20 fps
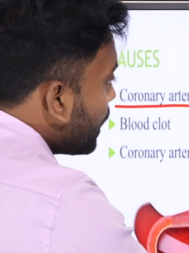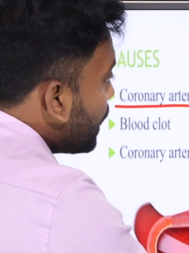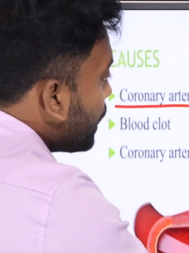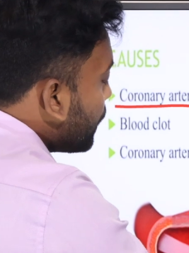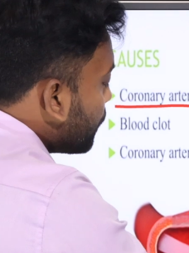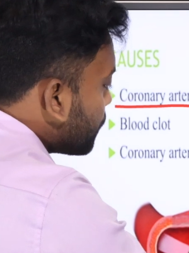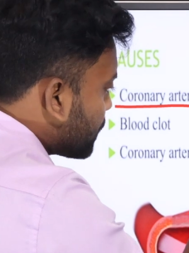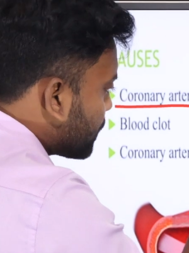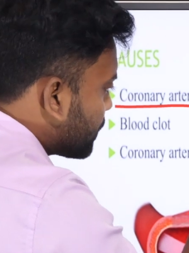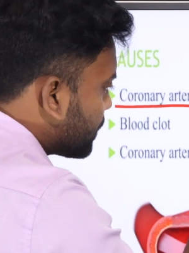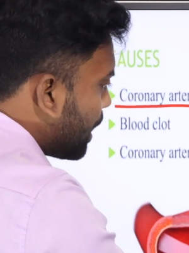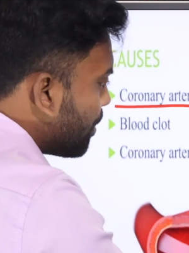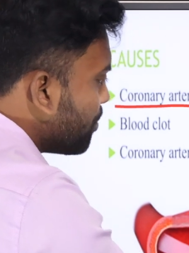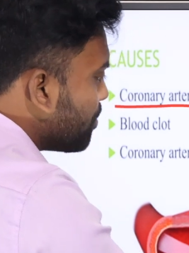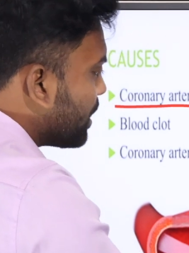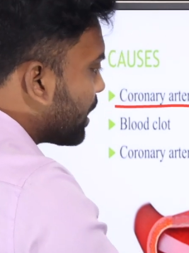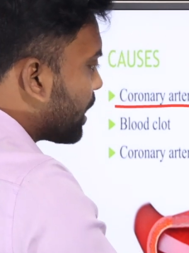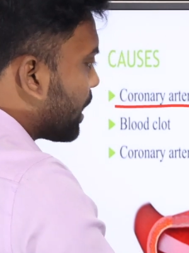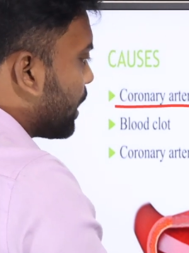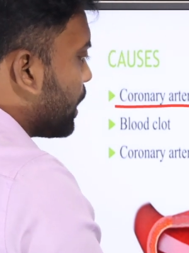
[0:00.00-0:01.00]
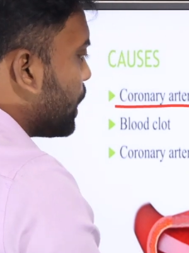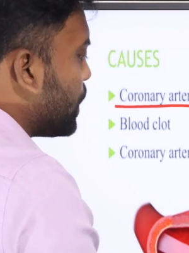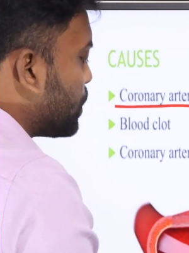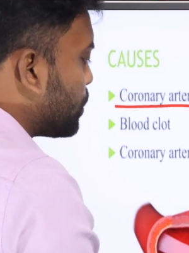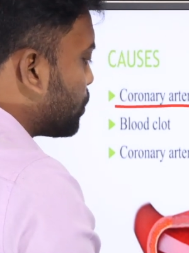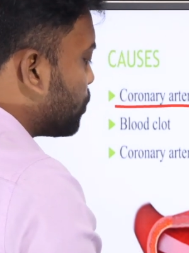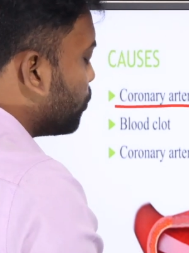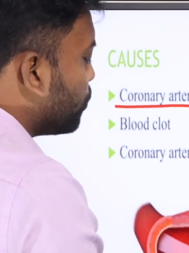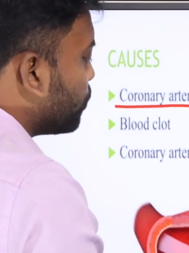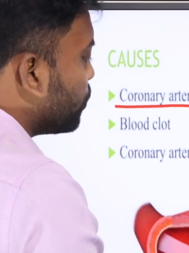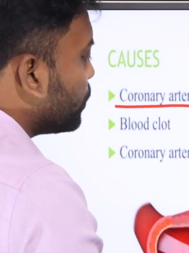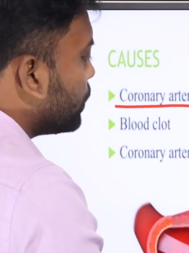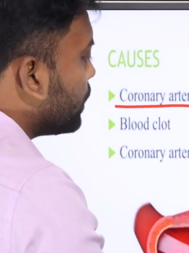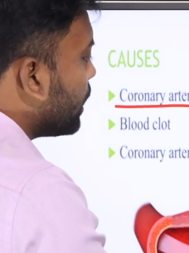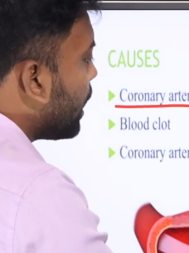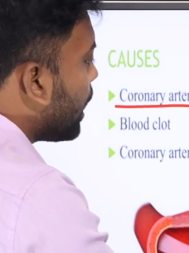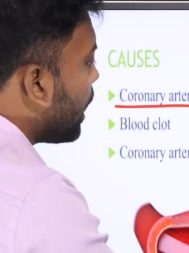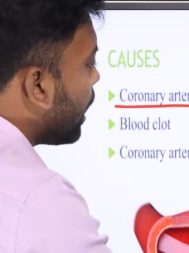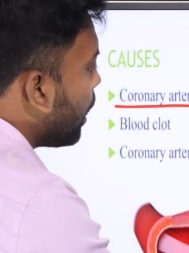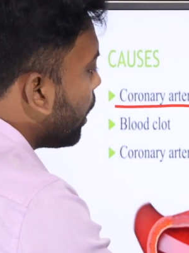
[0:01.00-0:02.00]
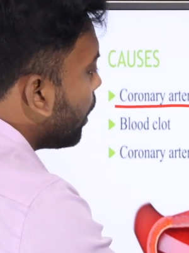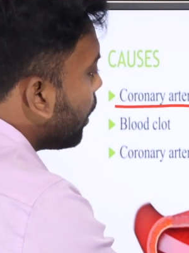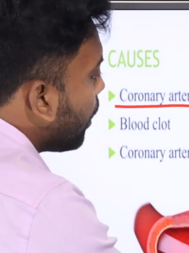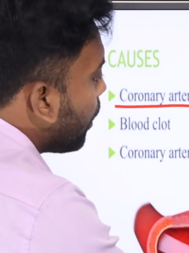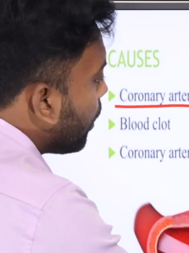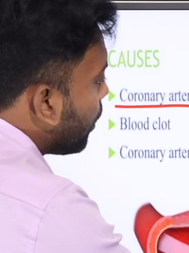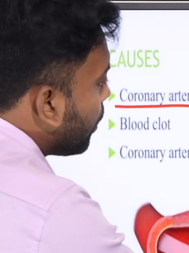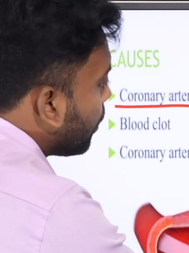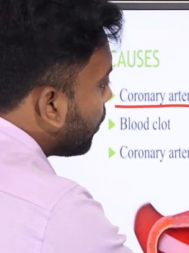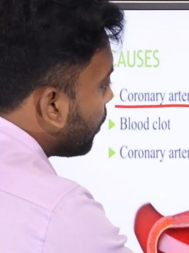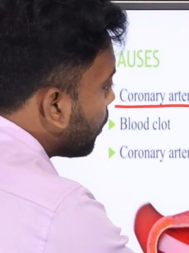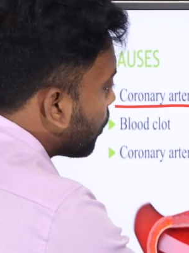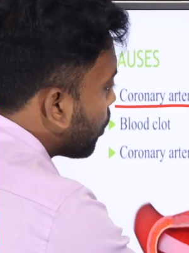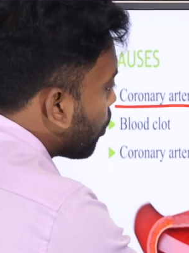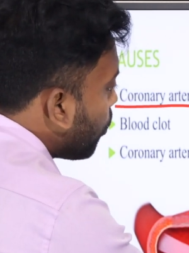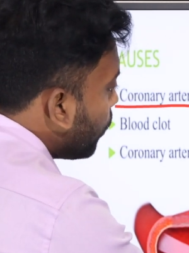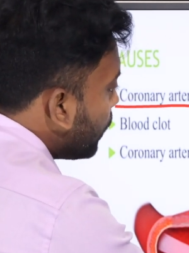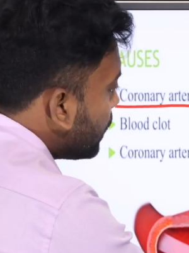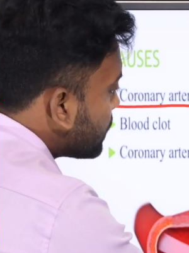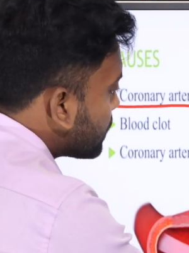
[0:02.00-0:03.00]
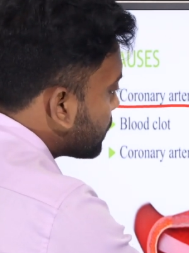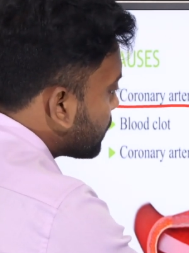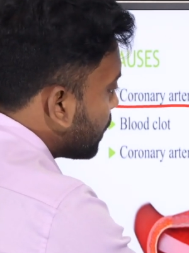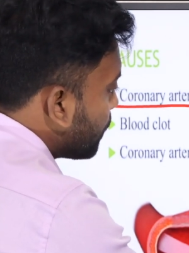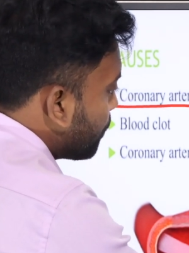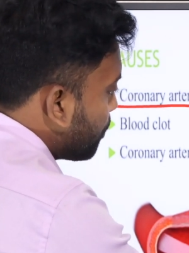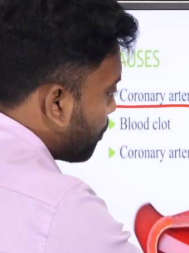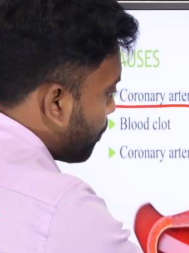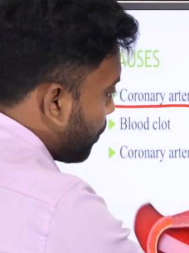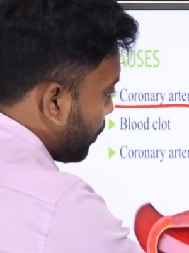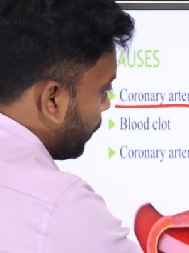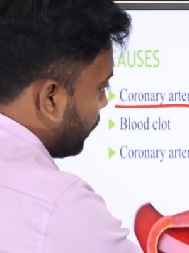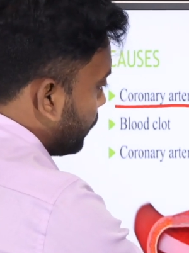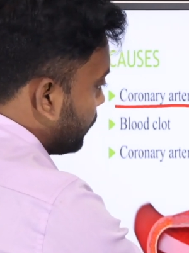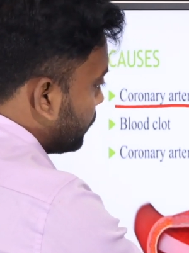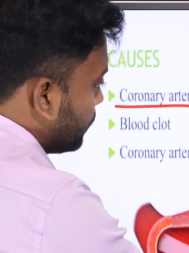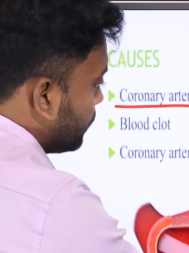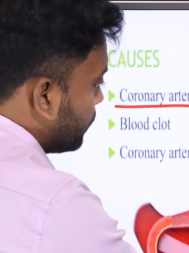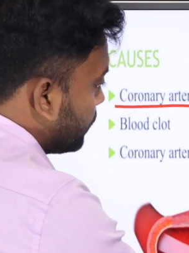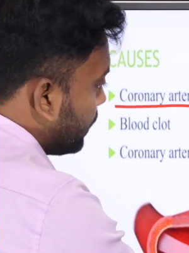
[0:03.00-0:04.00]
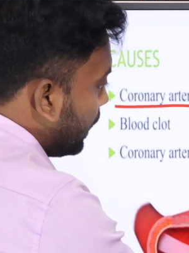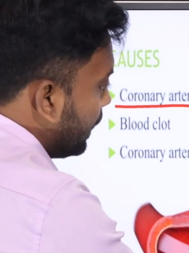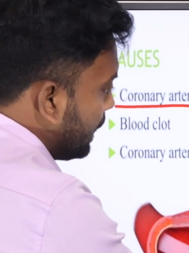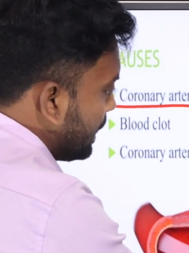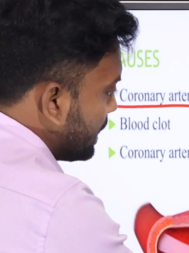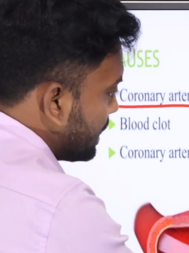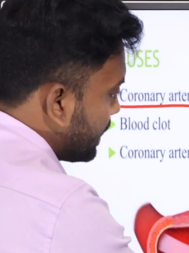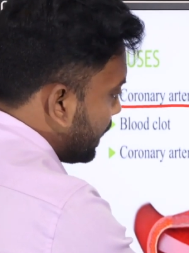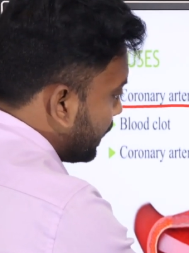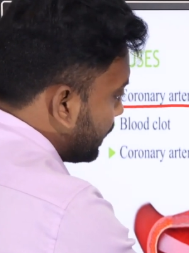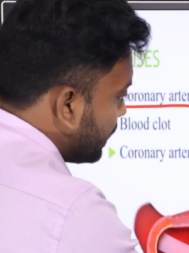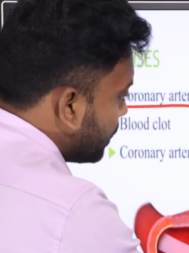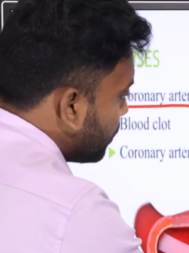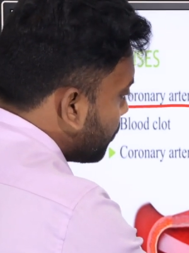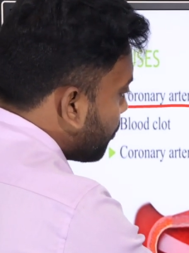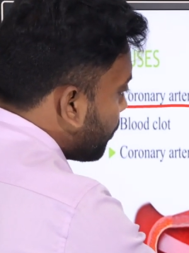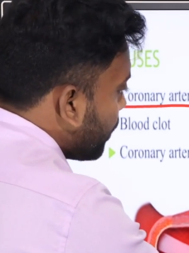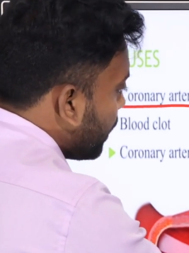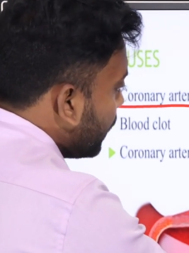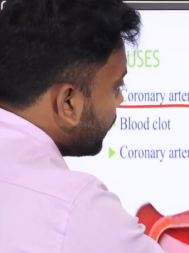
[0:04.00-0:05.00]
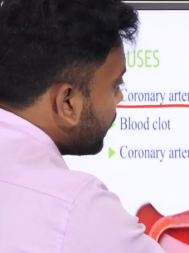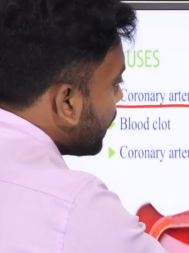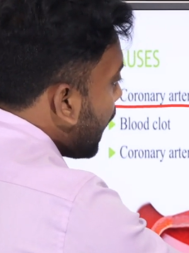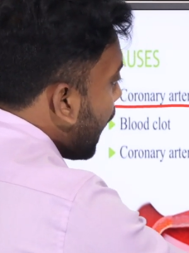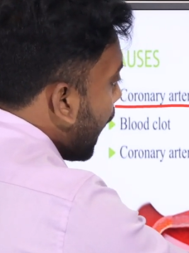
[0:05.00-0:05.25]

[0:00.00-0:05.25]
If some case due to the cholesterol plug, that is nothing but